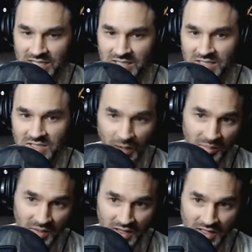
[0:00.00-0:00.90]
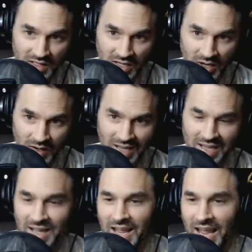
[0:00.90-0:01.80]
something,
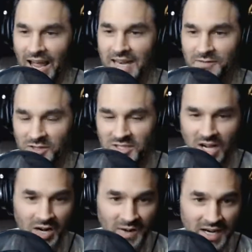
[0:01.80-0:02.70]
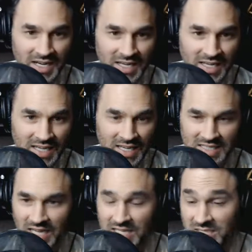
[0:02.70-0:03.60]
and for songwriting, it's
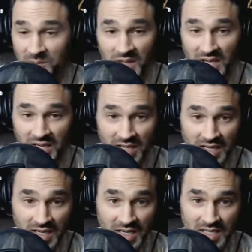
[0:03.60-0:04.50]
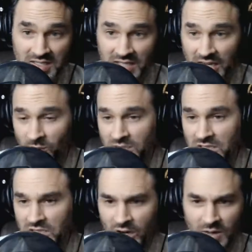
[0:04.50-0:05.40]
that same thing. It's like, what's
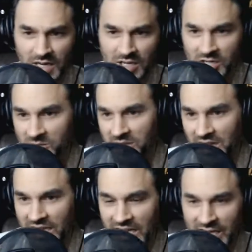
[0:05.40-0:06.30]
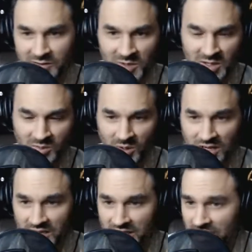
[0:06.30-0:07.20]
songwriting going to be like? I haven't written one.
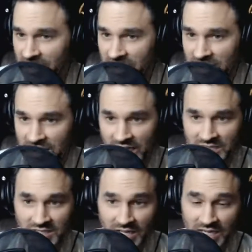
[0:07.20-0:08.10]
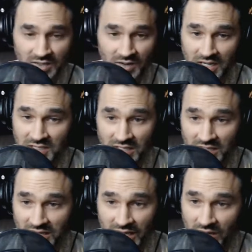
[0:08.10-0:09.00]
It's not crazy
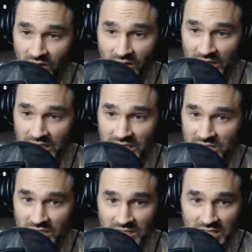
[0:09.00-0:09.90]
at all. It's just